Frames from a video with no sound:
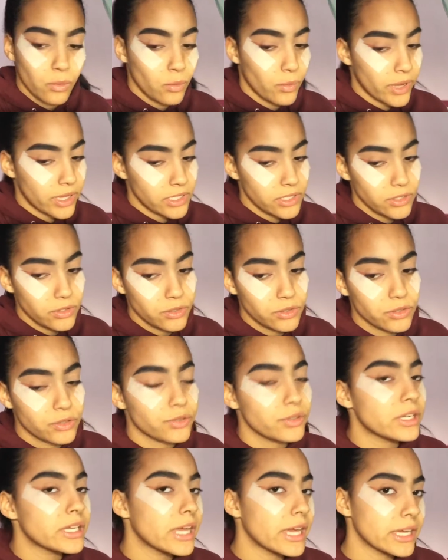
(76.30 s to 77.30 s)
When you
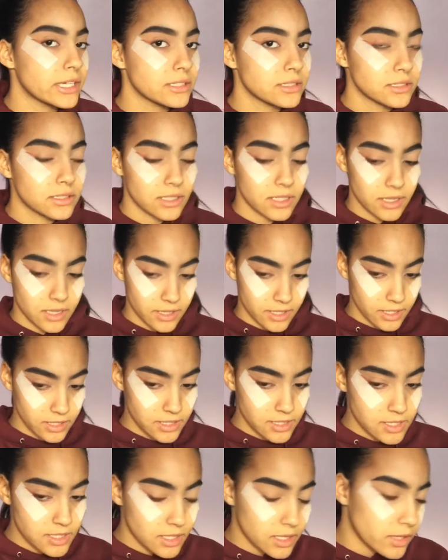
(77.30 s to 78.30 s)
create
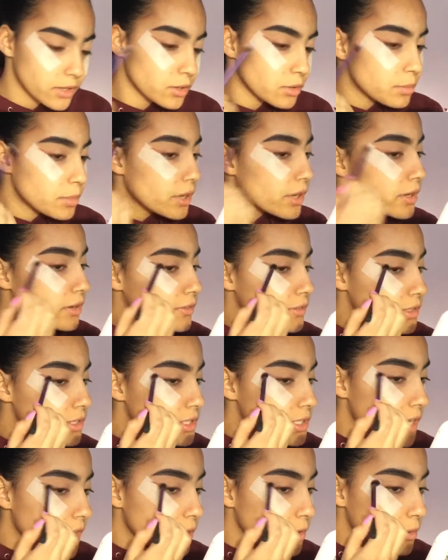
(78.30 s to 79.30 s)
this little part of the
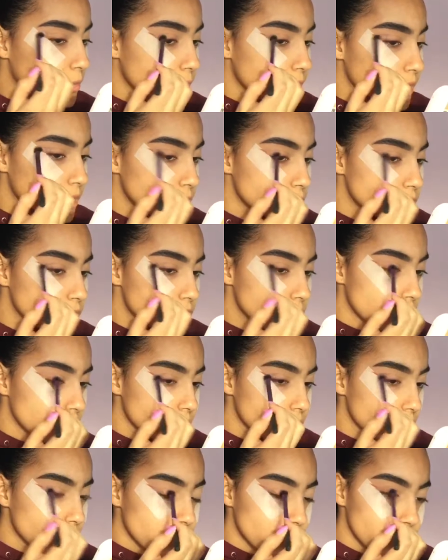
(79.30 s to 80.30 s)
shadow wing, you're just
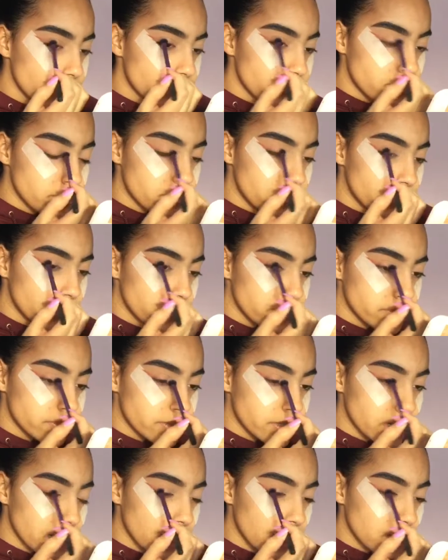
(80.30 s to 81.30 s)
gonna go and buff
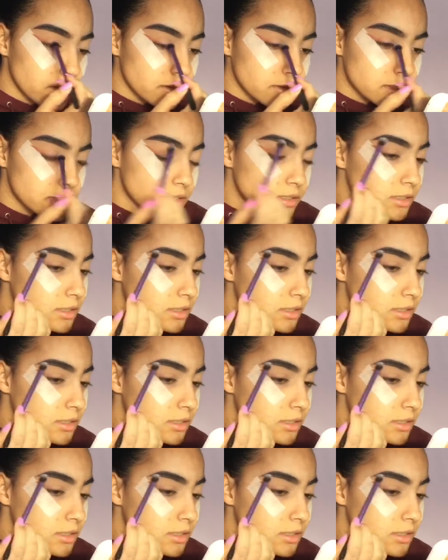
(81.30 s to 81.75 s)
it out